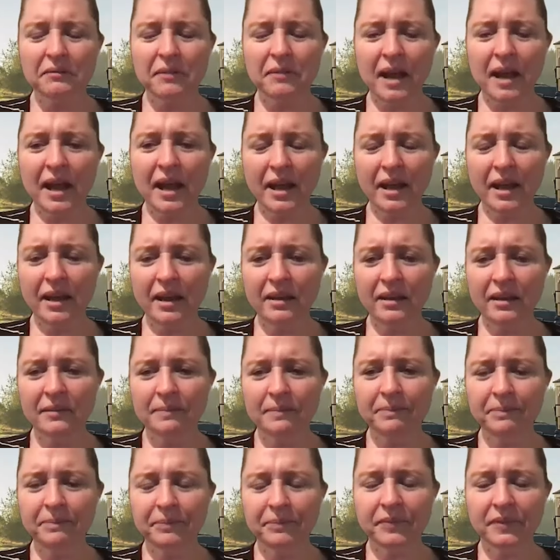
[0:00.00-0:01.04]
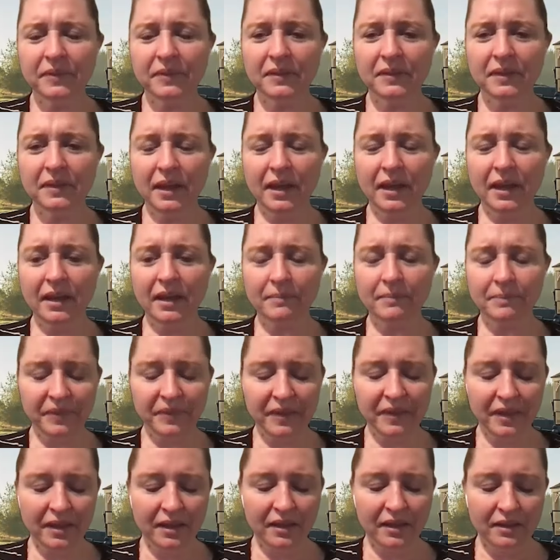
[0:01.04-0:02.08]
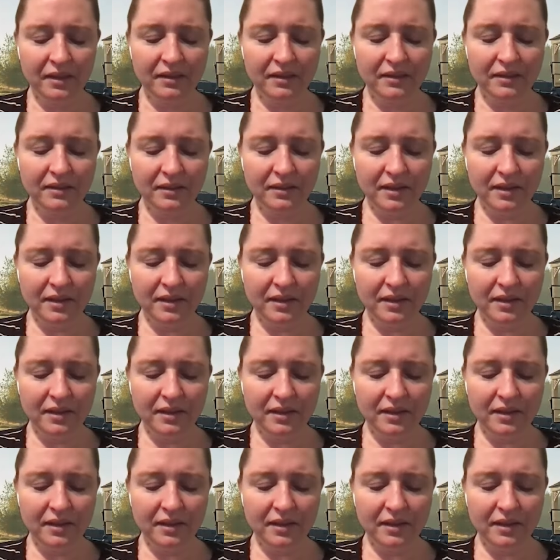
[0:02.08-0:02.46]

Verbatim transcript: how to like, ride. Yeah. Yeah. But it, it